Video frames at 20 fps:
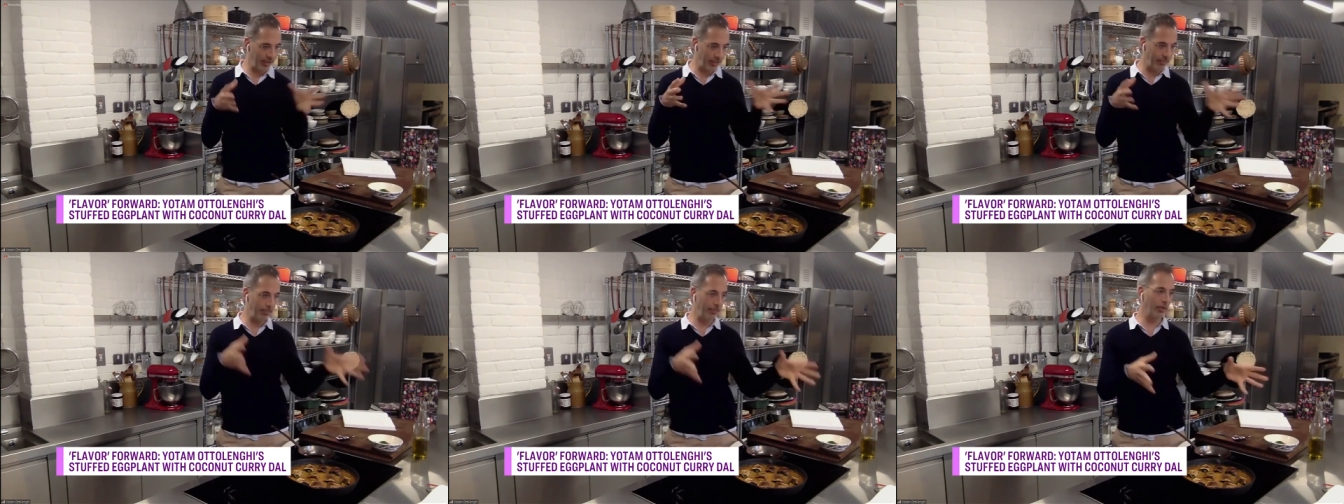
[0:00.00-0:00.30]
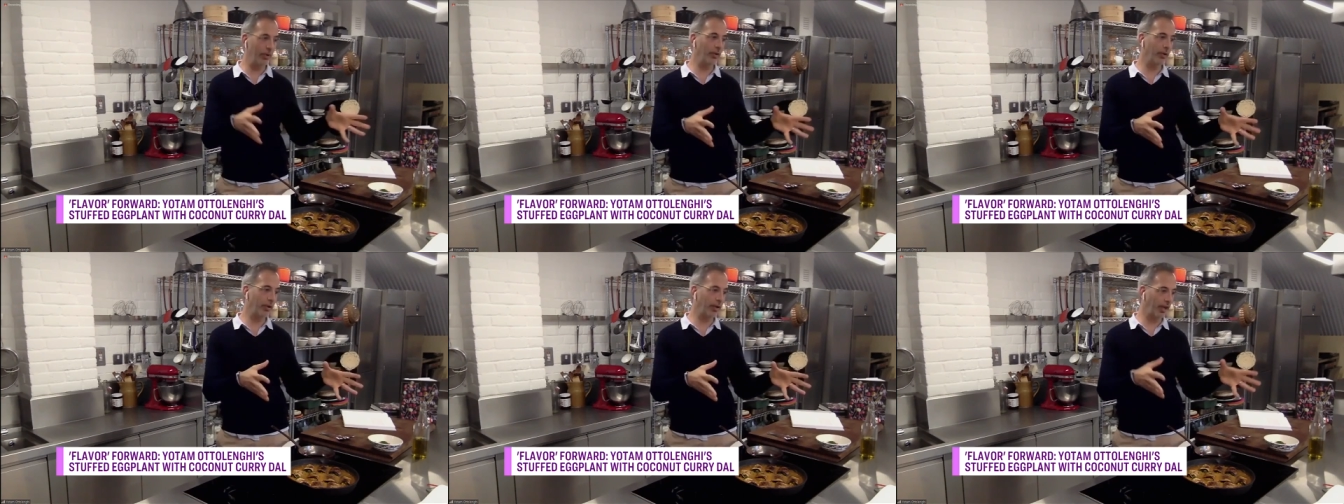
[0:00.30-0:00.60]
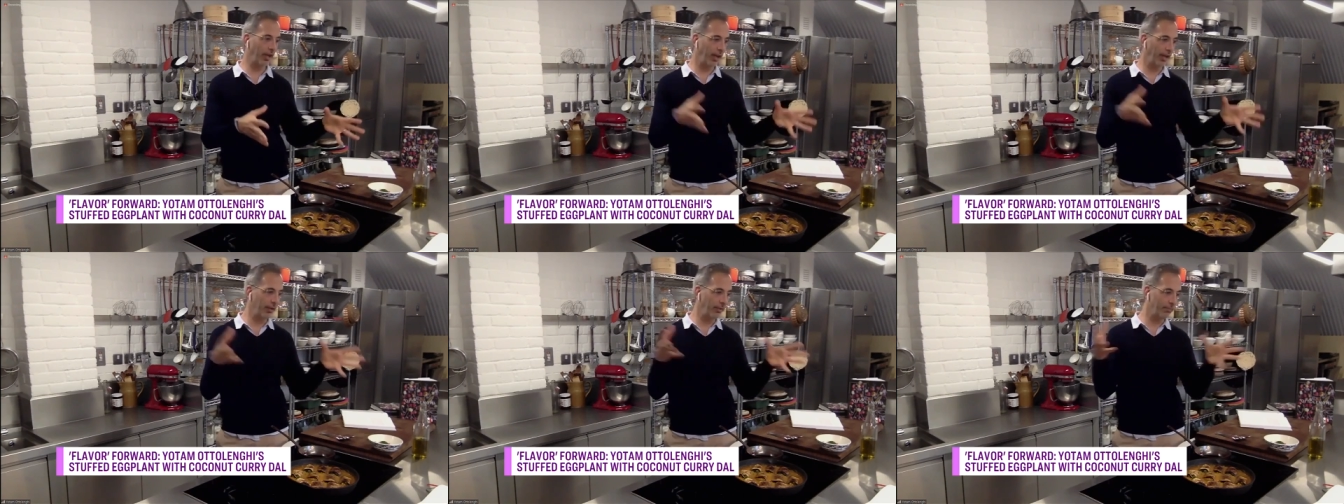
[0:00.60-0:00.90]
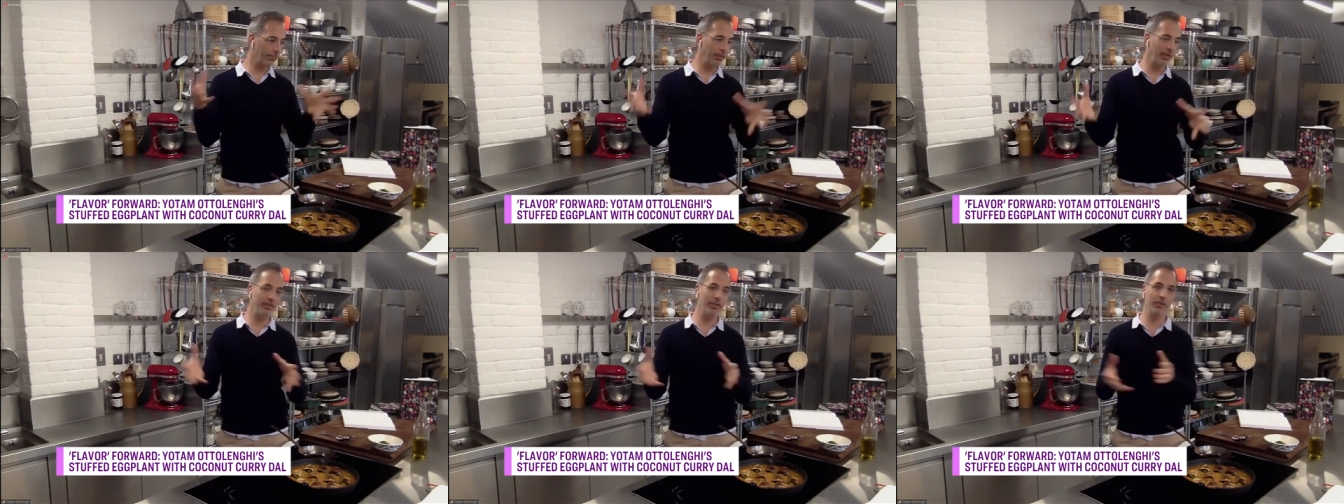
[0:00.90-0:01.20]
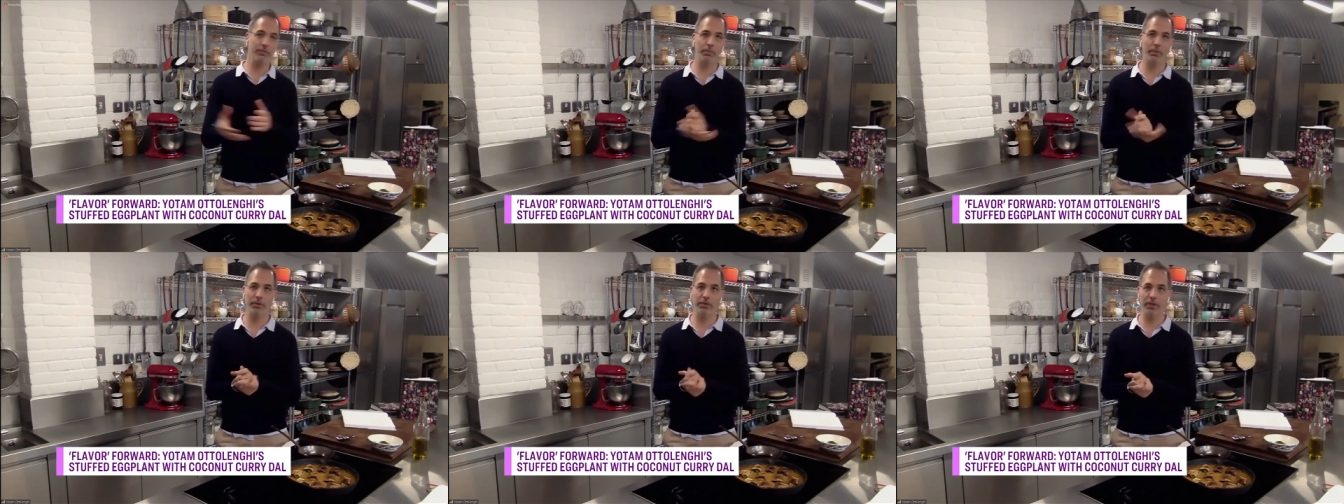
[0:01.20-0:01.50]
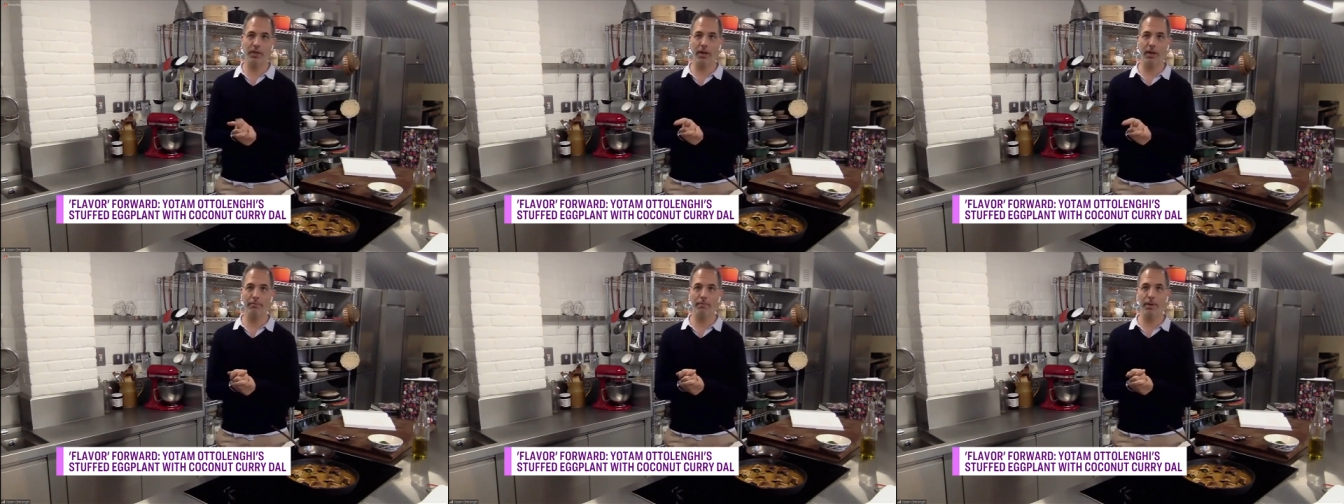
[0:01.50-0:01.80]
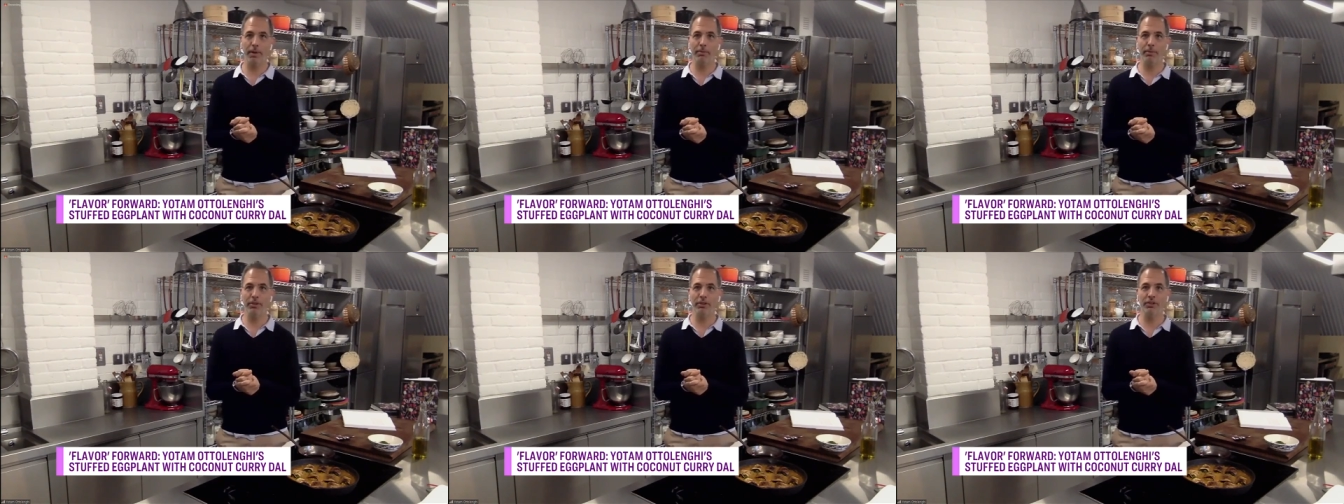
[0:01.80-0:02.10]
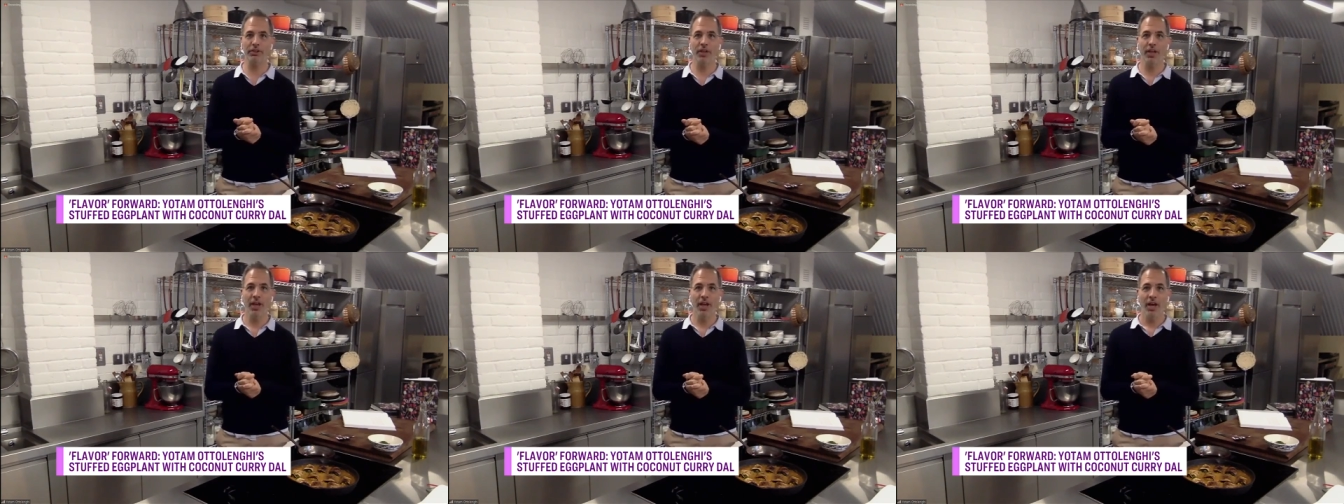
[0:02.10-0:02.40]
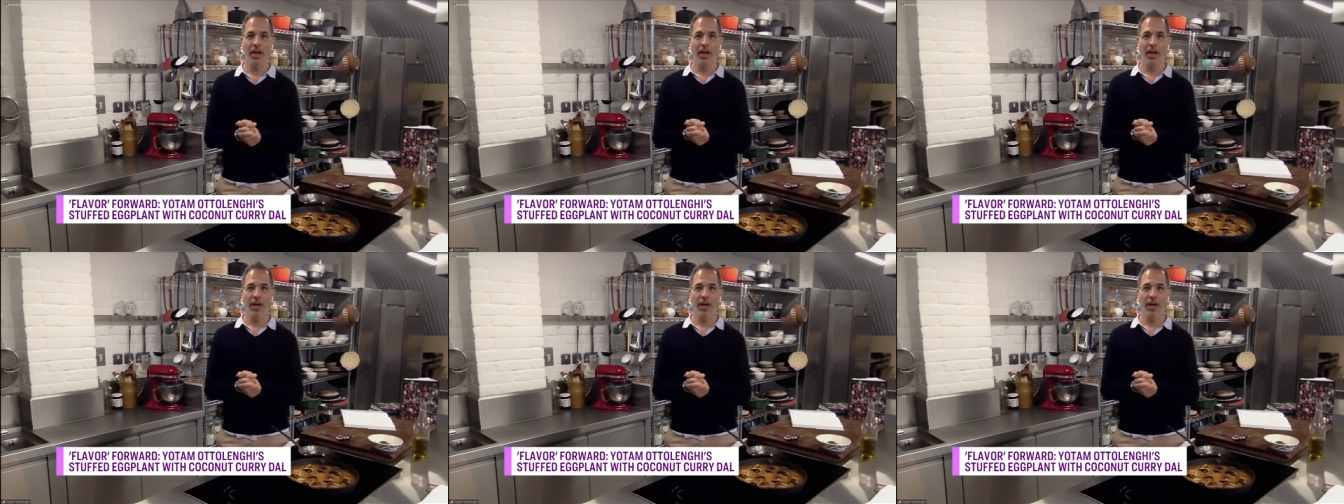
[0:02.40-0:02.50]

this book and previous books that I've published